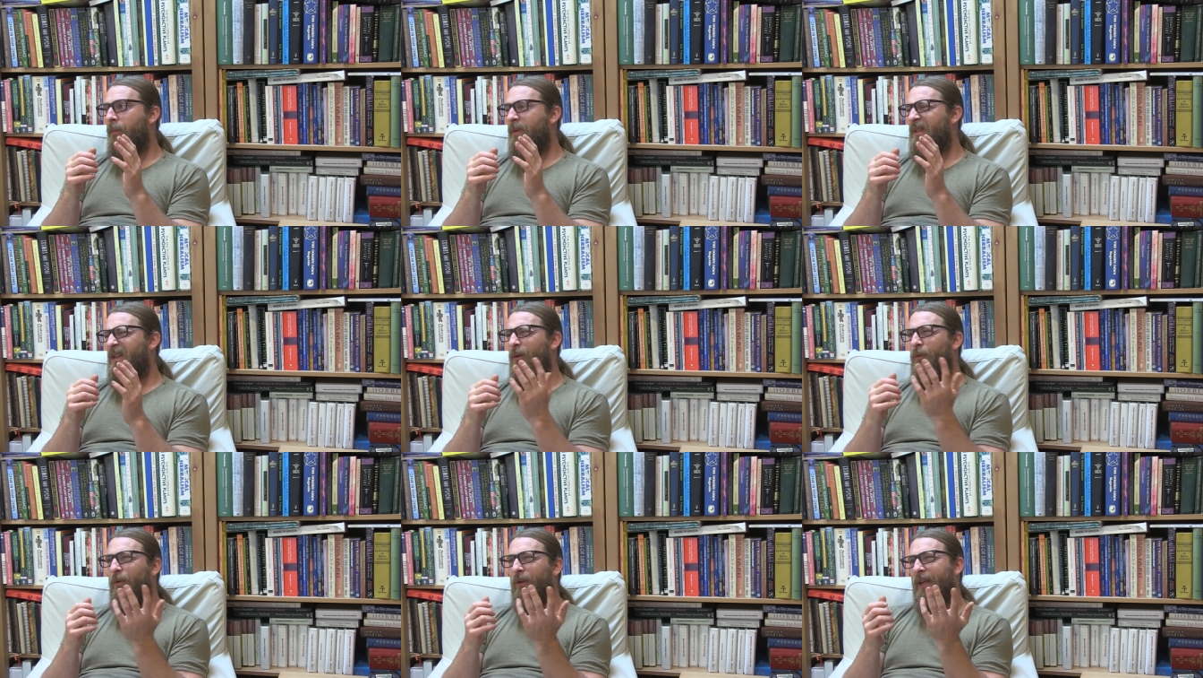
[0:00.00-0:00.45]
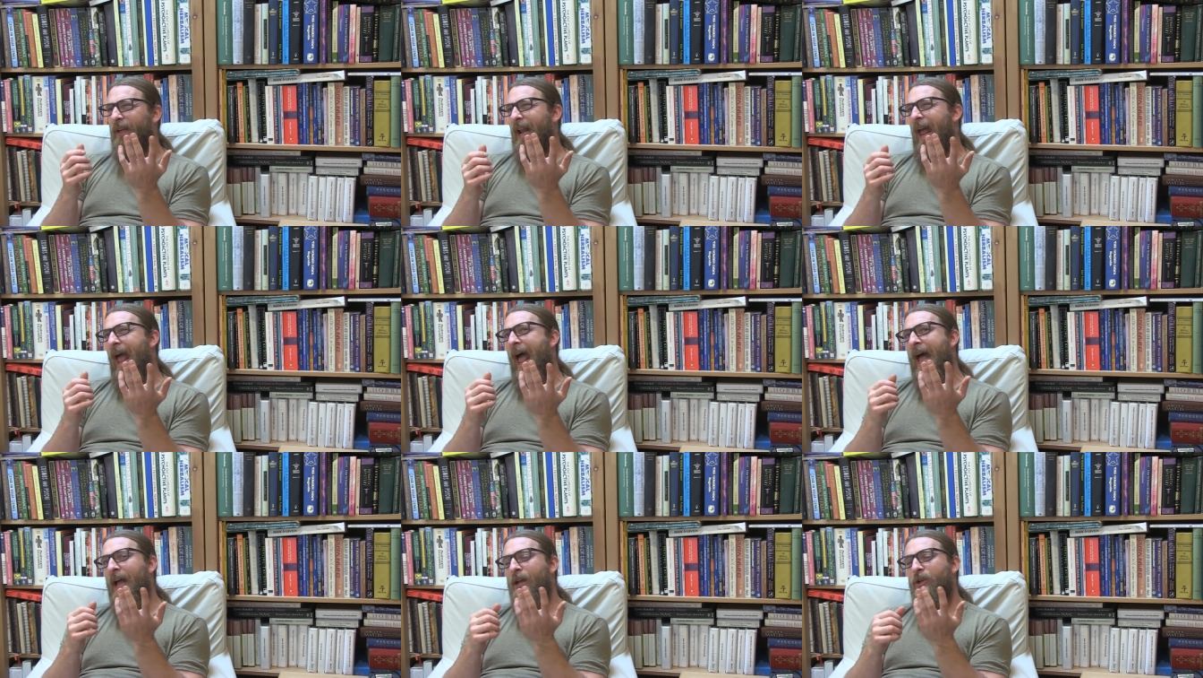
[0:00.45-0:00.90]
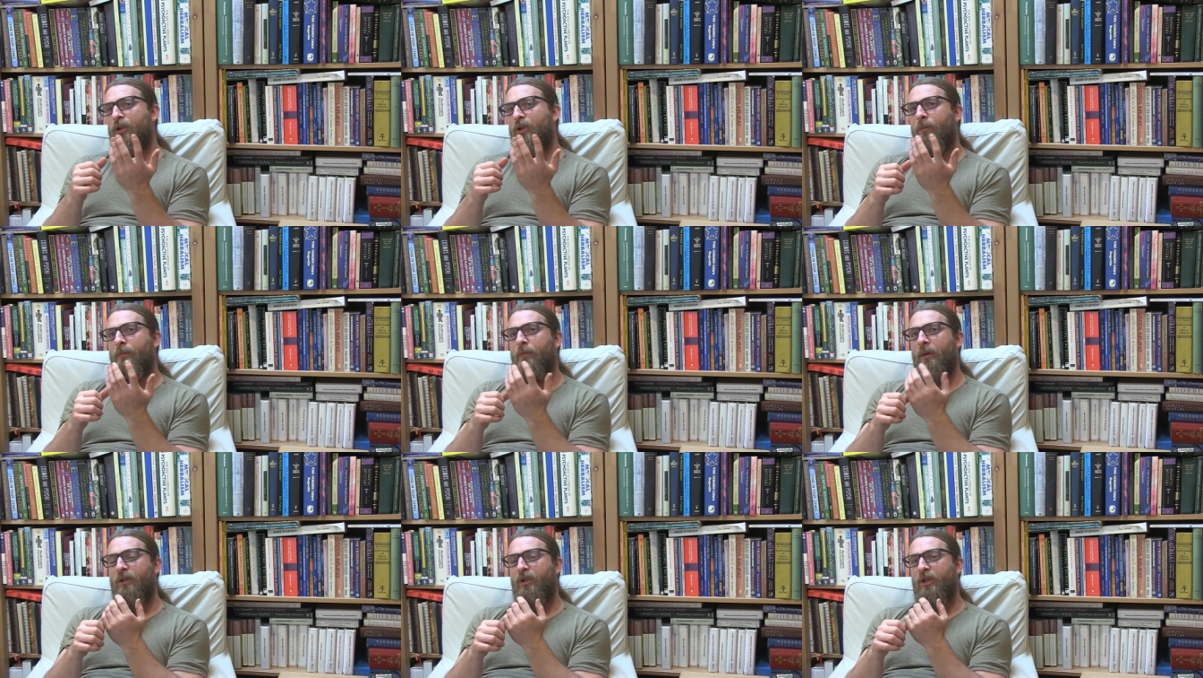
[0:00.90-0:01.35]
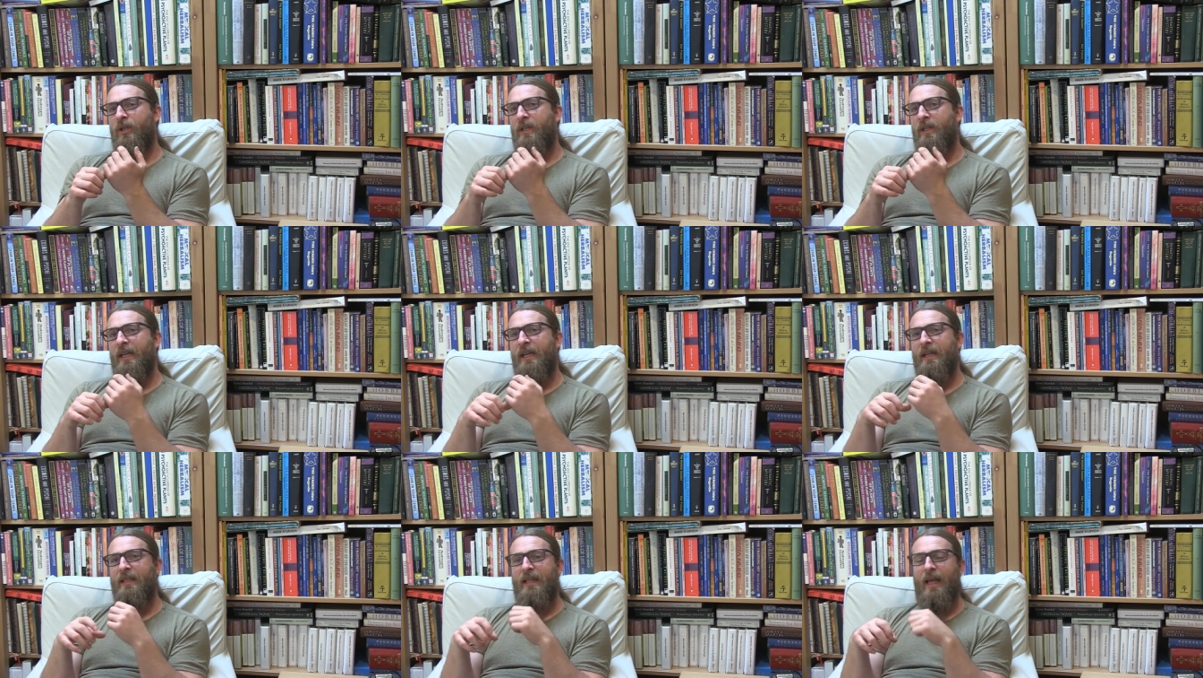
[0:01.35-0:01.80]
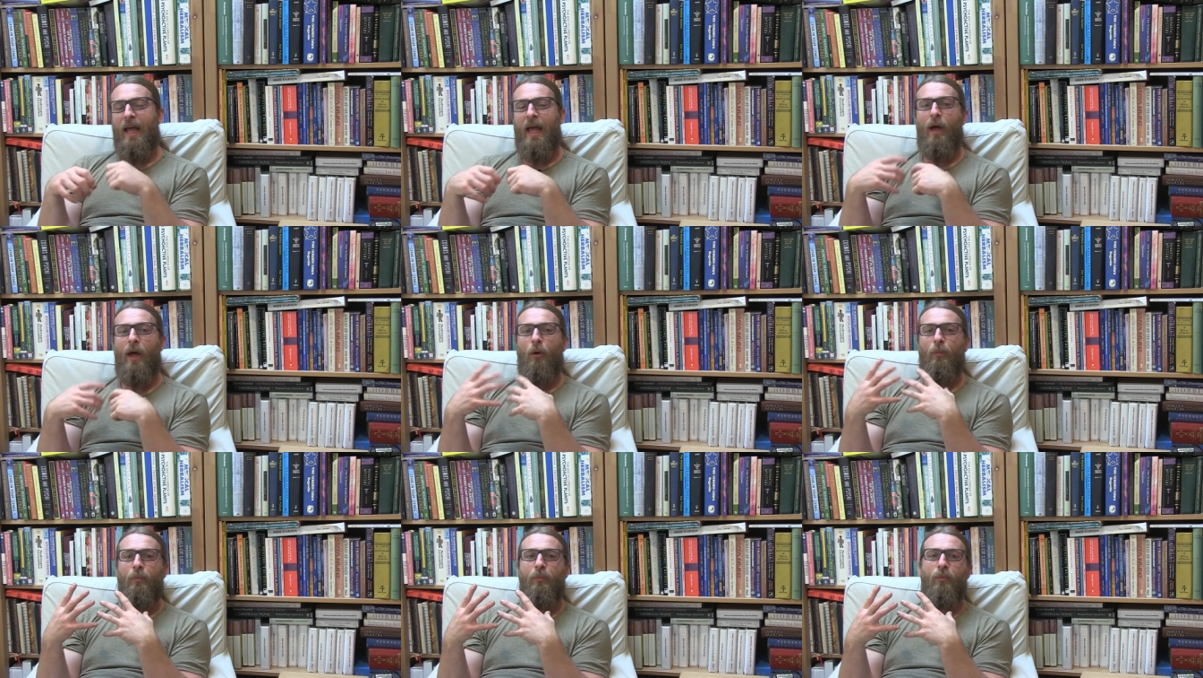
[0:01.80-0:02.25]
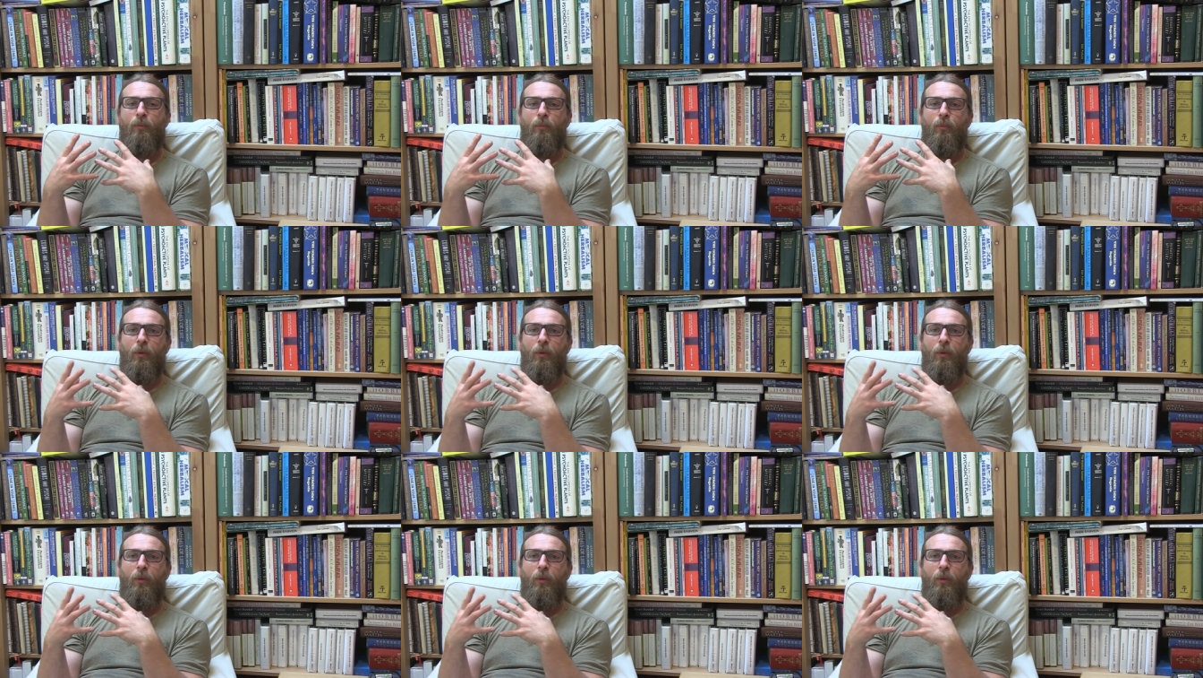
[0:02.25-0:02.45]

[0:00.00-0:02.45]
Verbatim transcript: it's not really an action, but just things that help